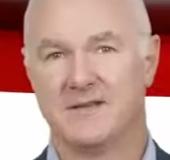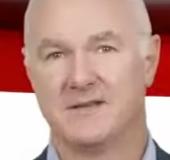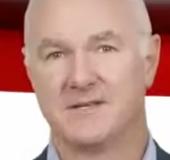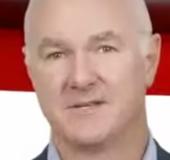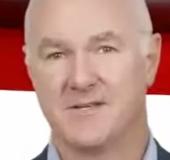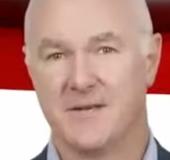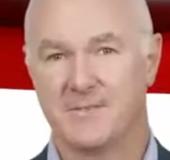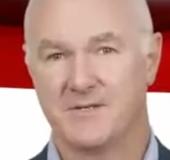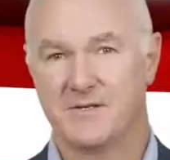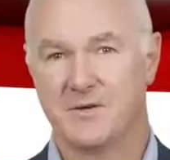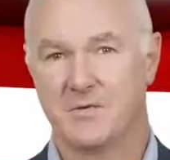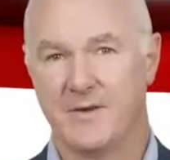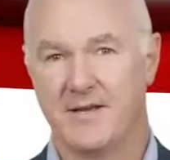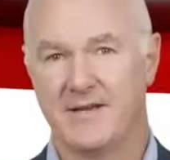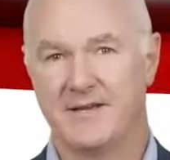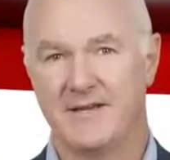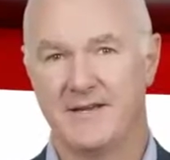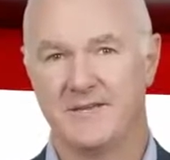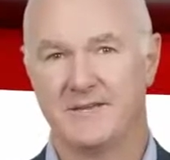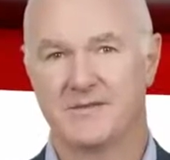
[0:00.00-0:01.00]

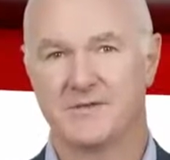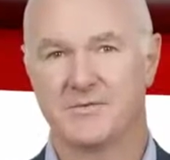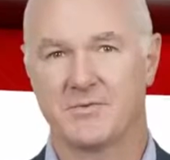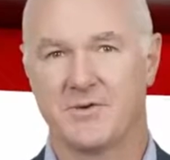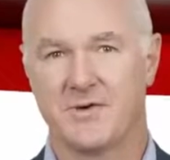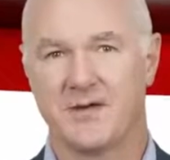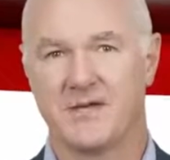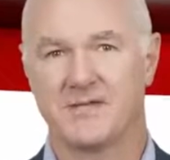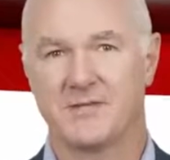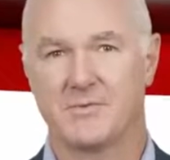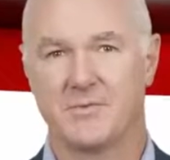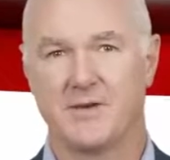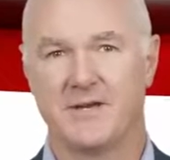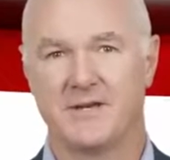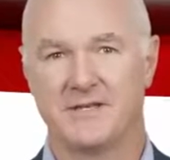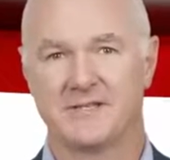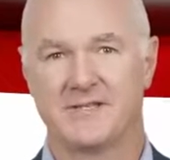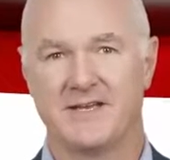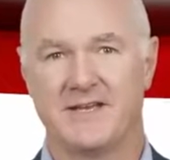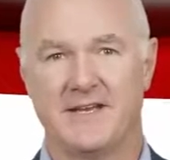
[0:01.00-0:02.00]
Subsequently, this rise in
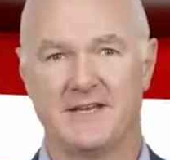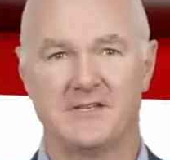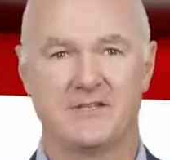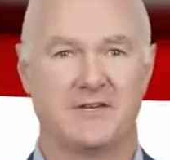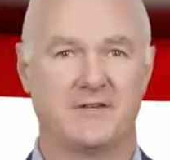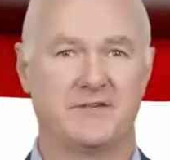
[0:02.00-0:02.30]
real estate agent